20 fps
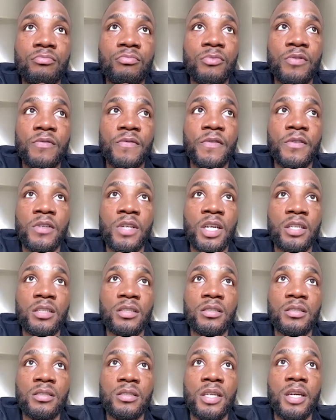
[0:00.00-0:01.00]
for like
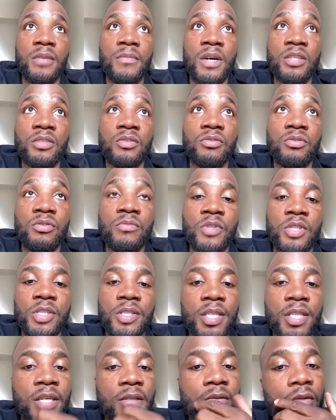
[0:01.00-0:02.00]
about 2
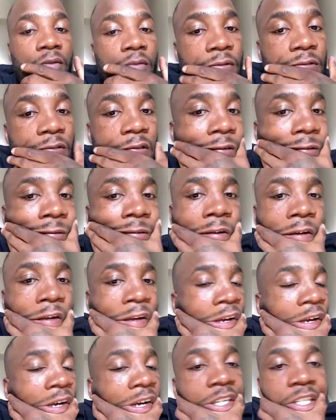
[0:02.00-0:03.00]
months now. So
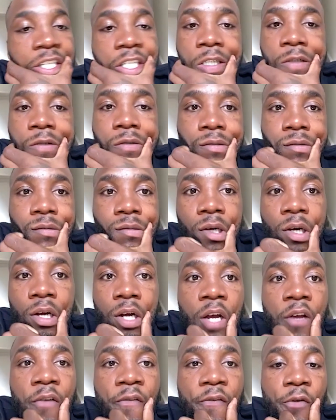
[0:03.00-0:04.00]
I don't know.
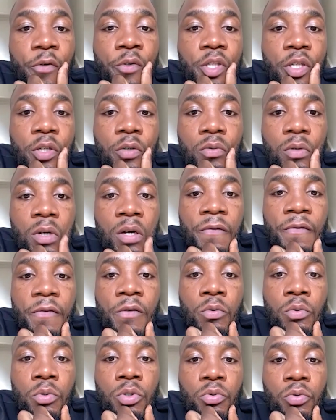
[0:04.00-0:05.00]
I feel so. I
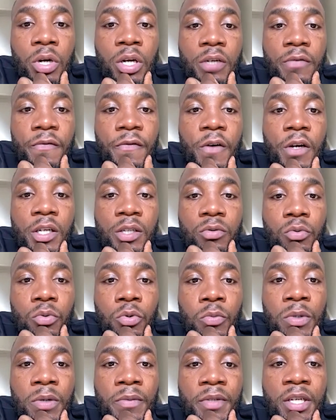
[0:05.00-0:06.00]
feel with the right fight,
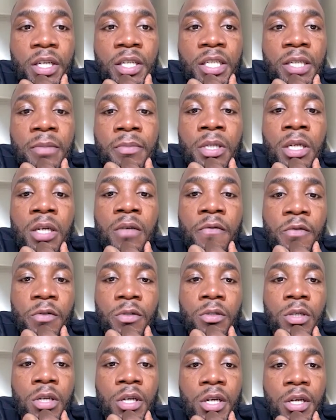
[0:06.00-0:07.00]
we'll be able to get a team together
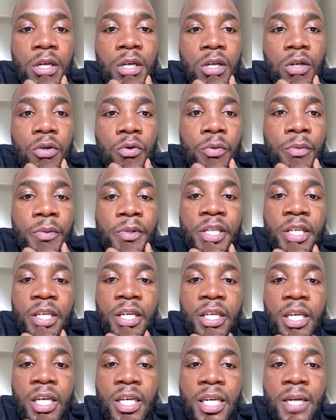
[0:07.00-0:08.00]
and we'll be able to
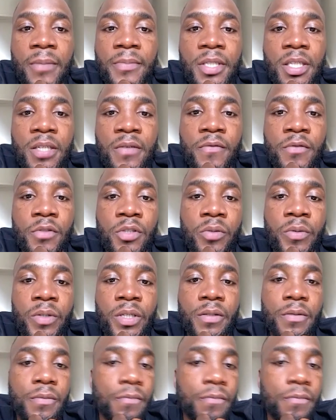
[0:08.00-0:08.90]
get a camp together and do it.